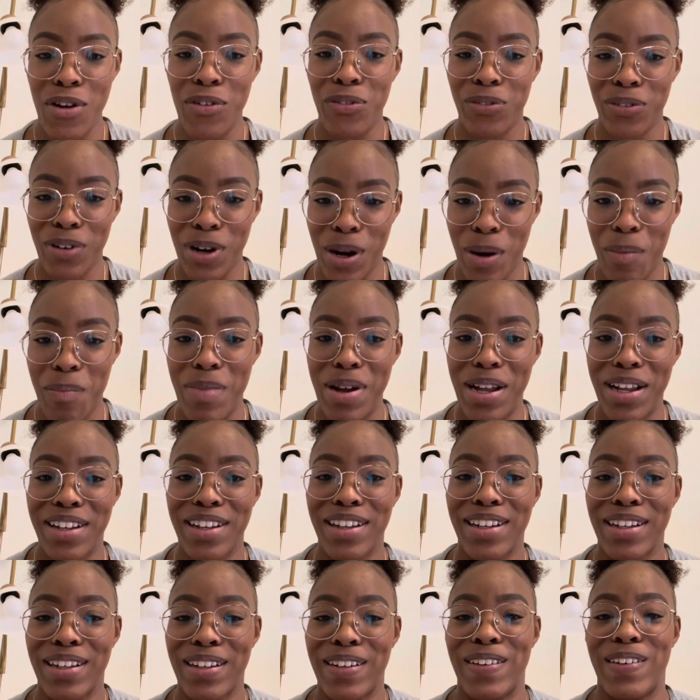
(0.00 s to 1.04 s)
from
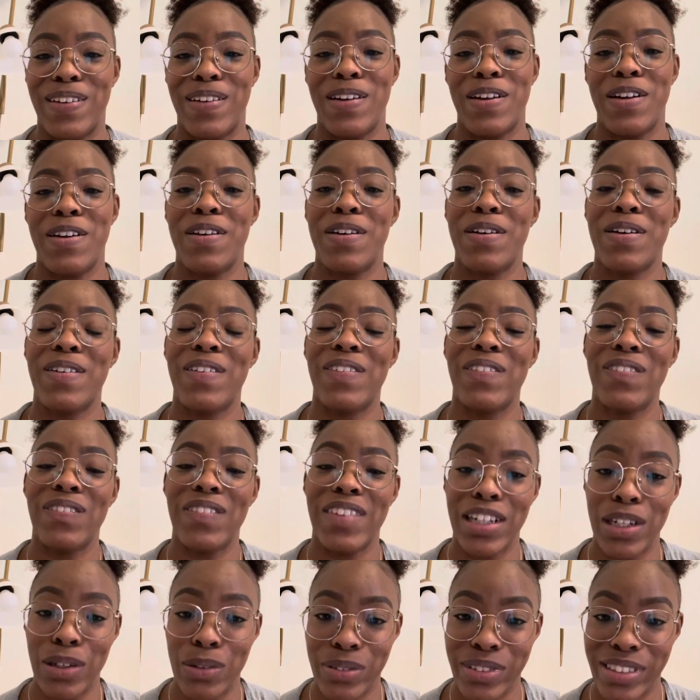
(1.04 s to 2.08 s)
my
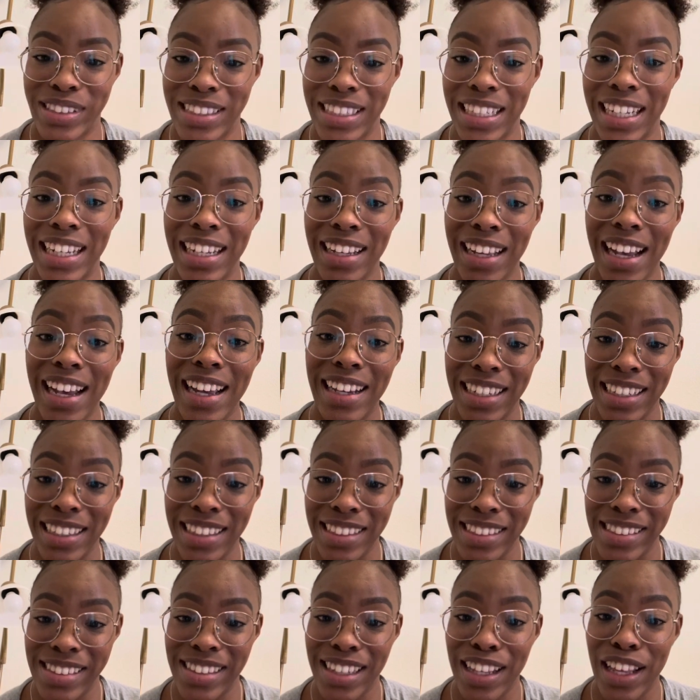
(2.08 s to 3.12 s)
notes. God
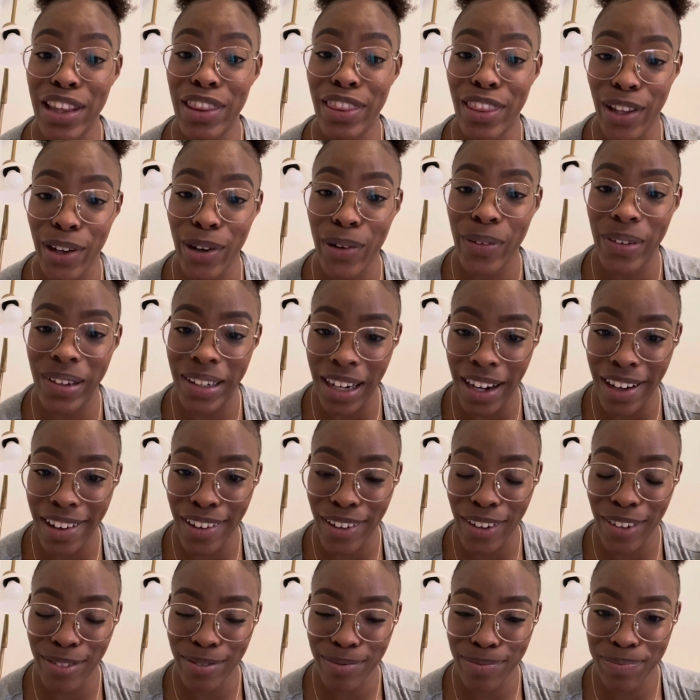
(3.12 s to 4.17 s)
is the
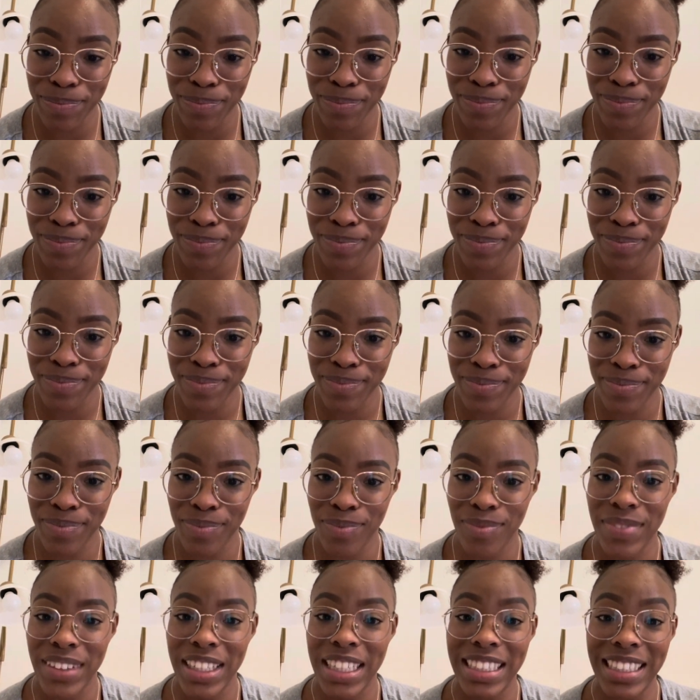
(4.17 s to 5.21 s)
creator.
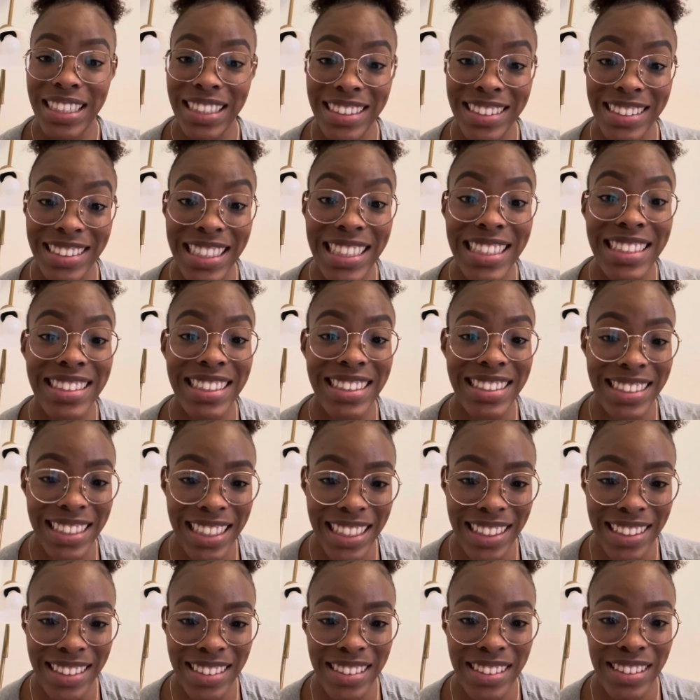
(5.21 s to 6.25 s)
Jesus
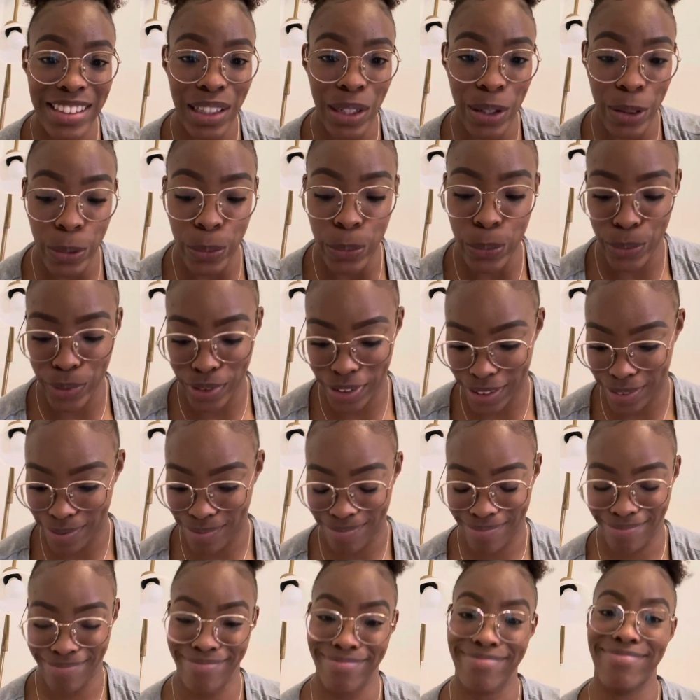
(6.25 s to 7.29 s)
is Lord.
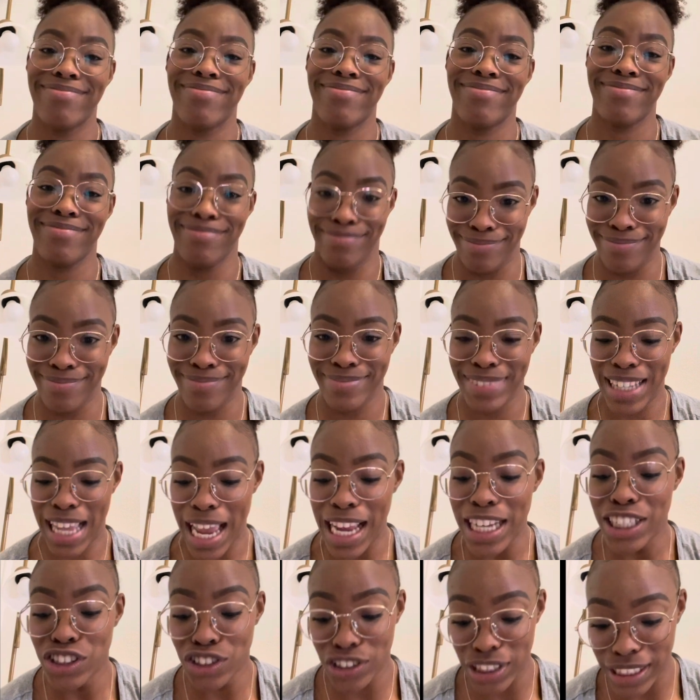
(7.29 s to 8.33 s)

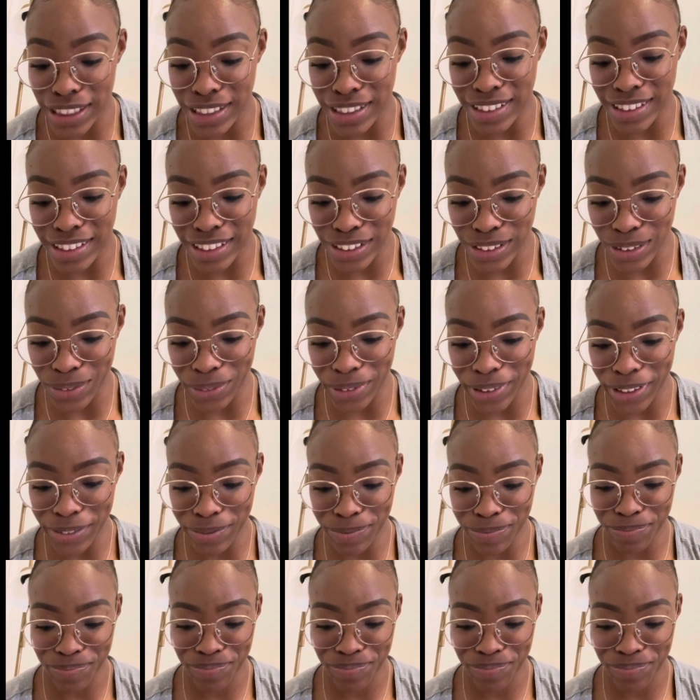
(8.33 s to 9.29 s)
Jesus is Lord.